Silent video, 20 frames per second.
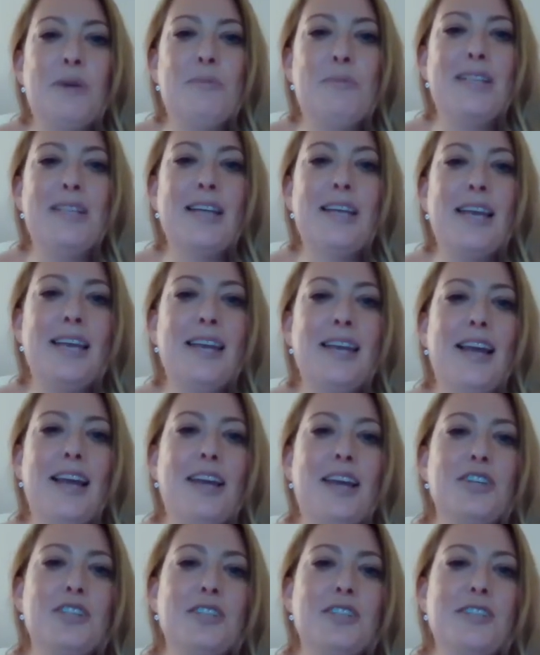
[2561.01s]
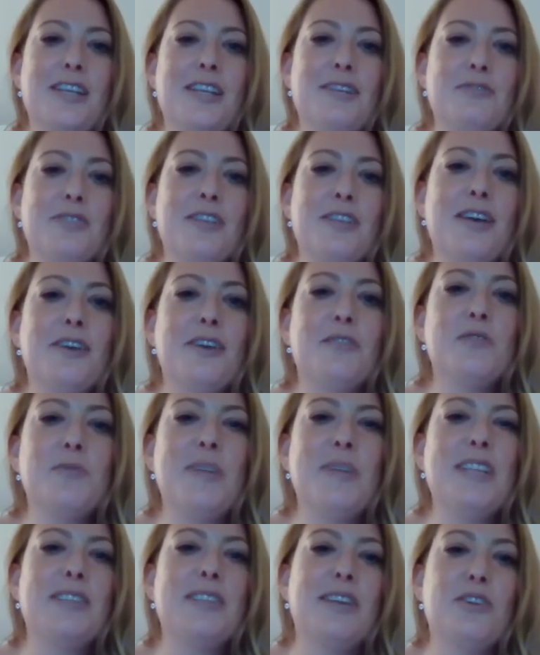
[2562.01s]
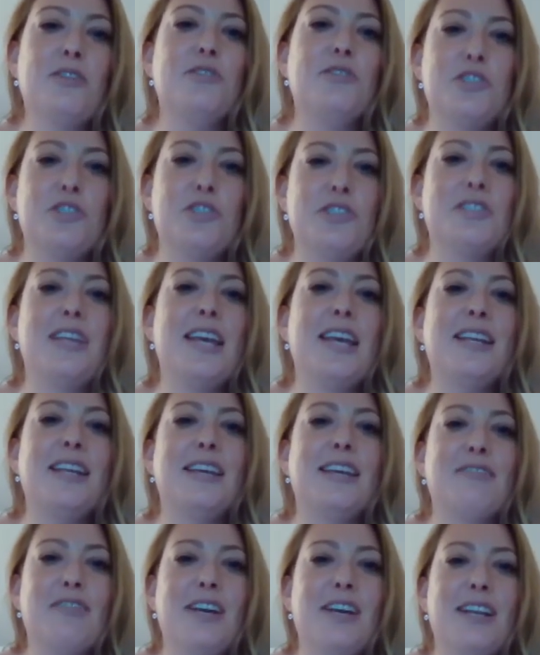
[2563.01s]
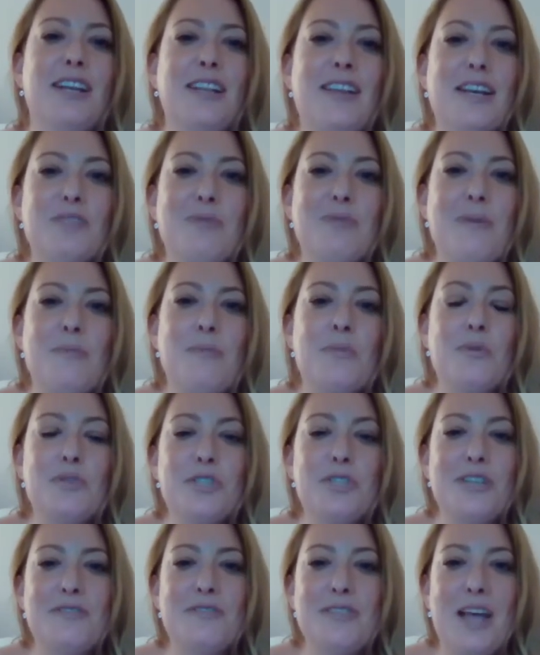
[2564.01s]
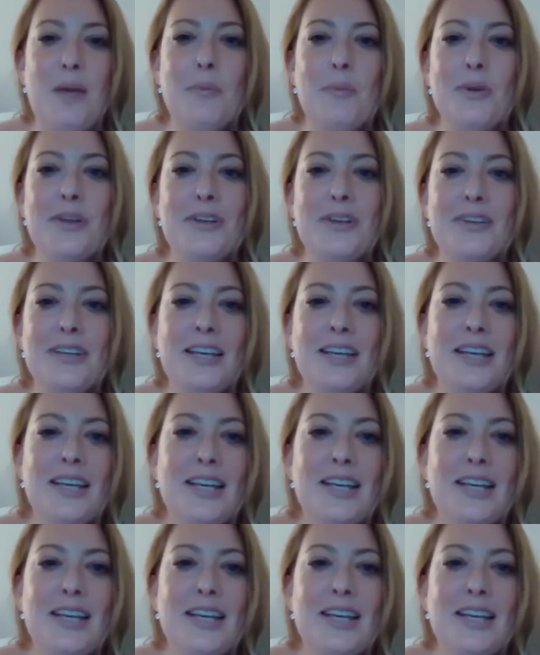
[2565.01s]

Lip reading: when we take in actions ourselves, when it's like conscious healing, really, that's when more shifts happen.